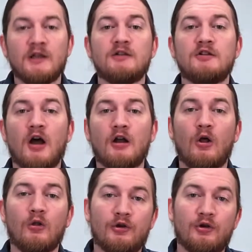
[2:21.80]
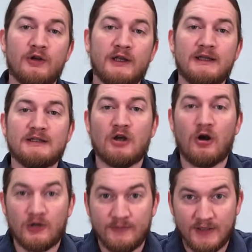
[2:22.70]
Not all hurting is
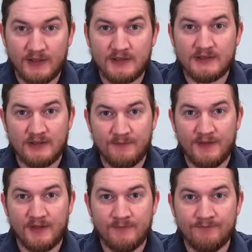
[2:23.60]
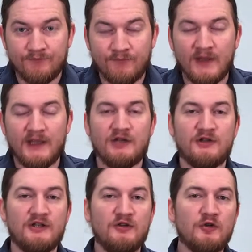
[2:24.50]
harming something. And you
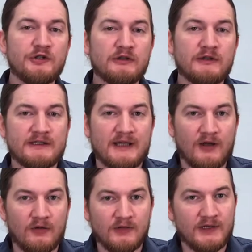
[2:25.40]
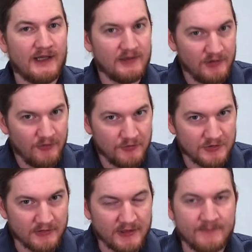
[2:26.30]
can usually tell, again,
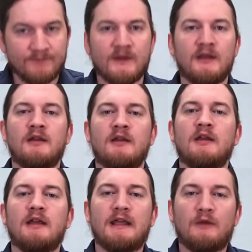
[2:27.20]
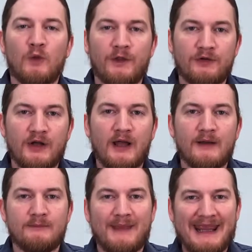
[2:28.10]
usually, whether or
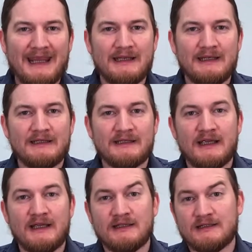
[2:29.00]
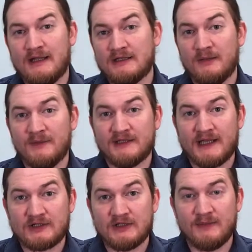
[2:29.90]
not pain indicates that something's
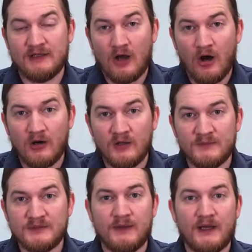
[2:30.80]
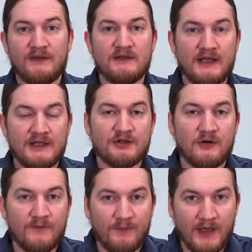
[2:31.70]
actually being harmed by the nature
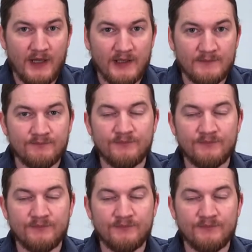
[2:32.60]
of the pain.